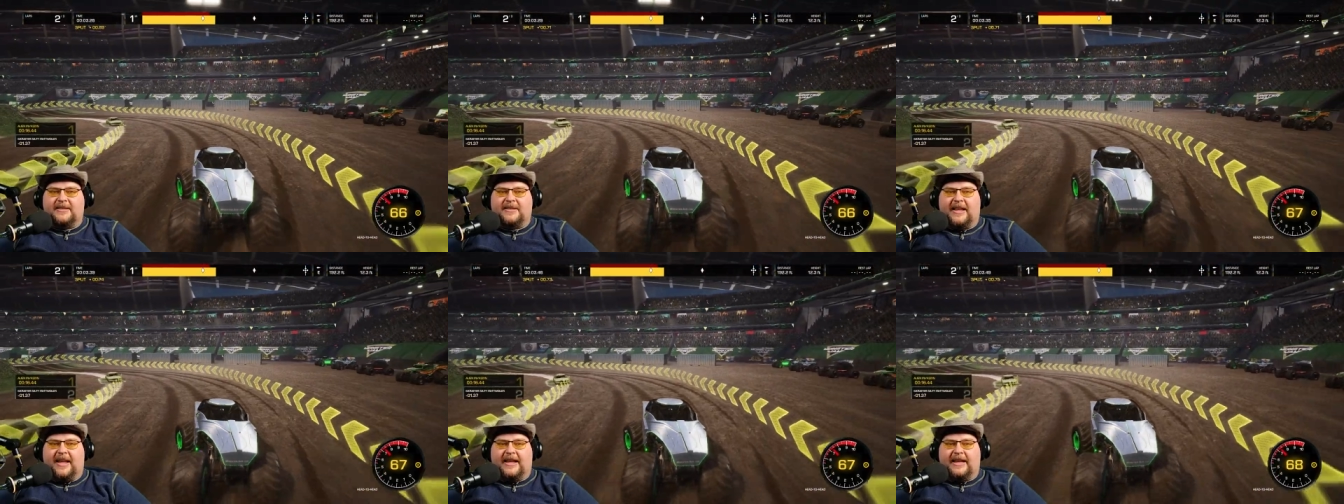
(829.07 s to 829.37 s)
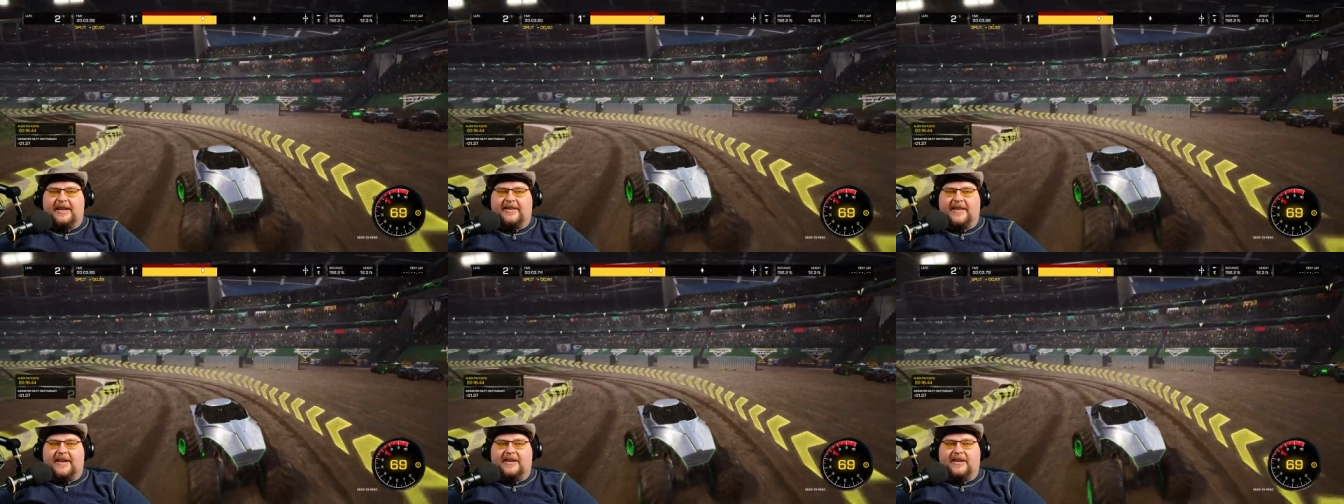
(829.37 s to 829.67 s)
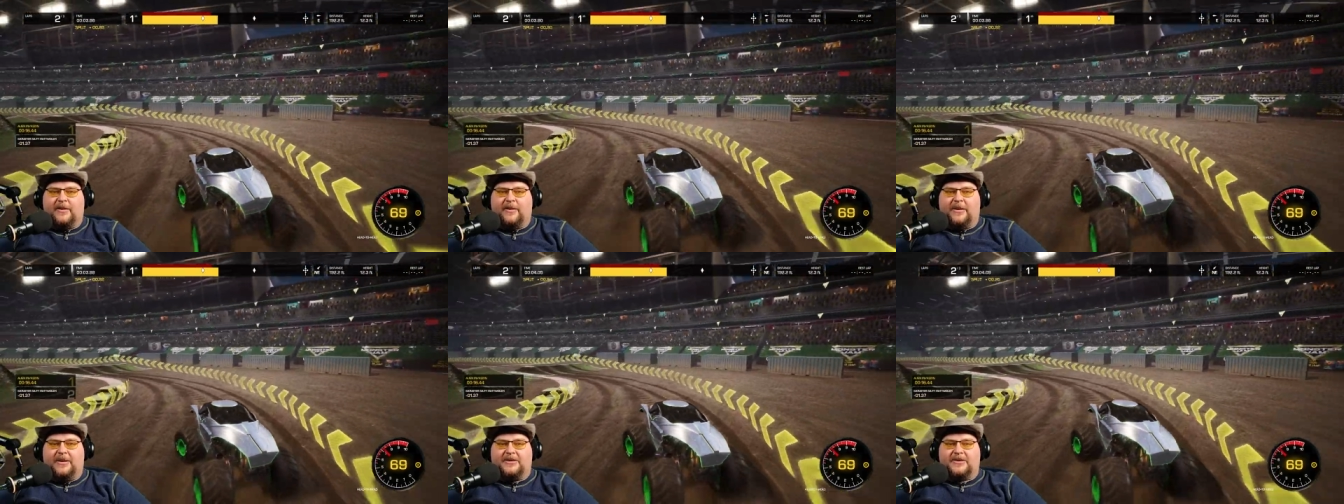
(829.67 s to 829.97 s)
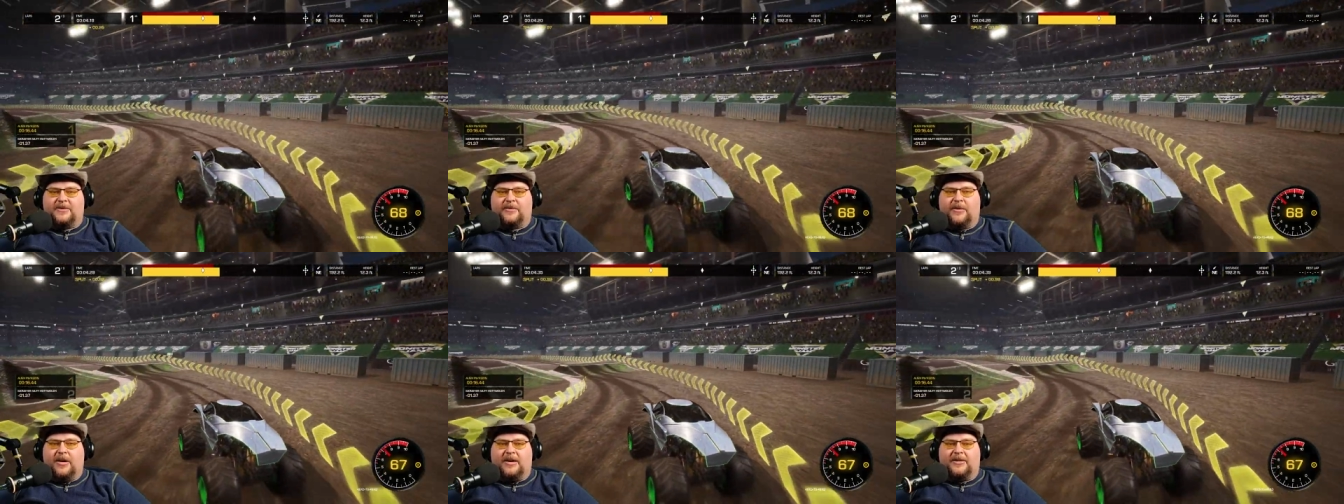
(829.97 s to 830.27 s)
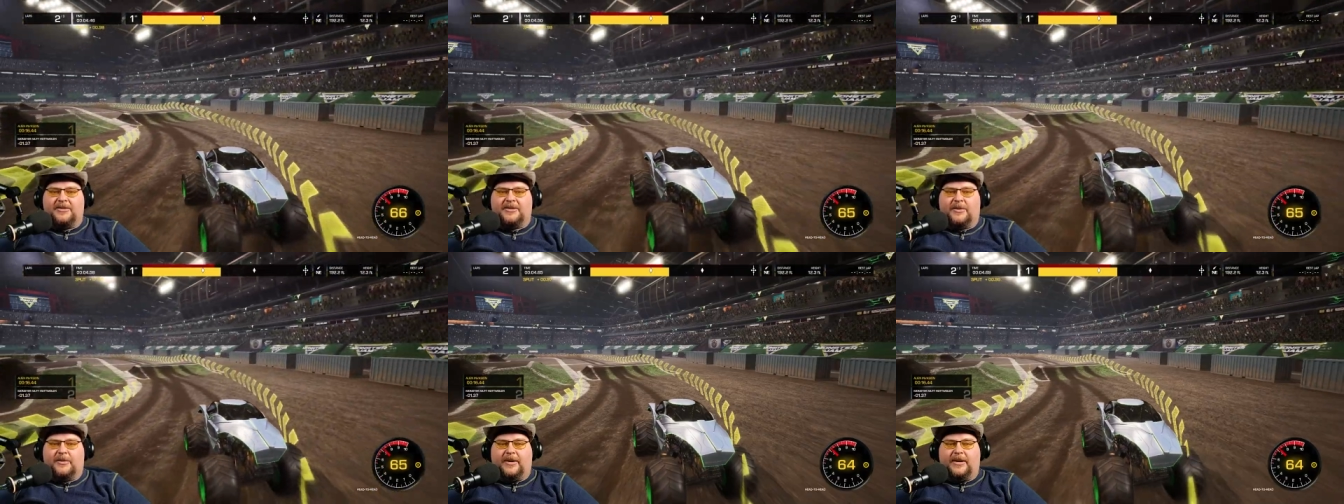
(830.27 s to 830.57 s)
like they do in
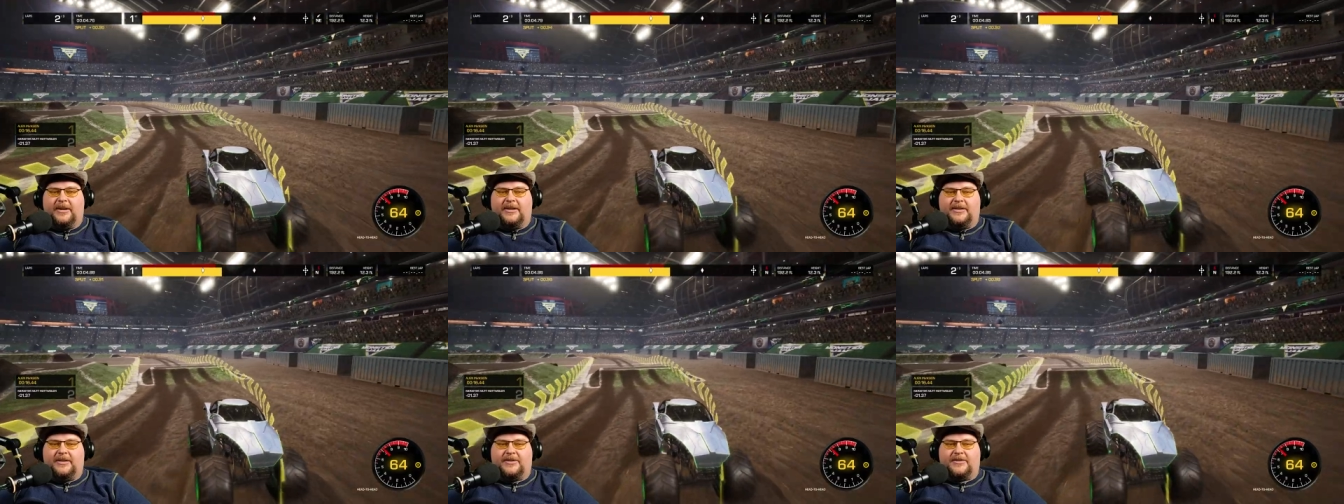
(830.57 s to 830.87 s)
Toronto and in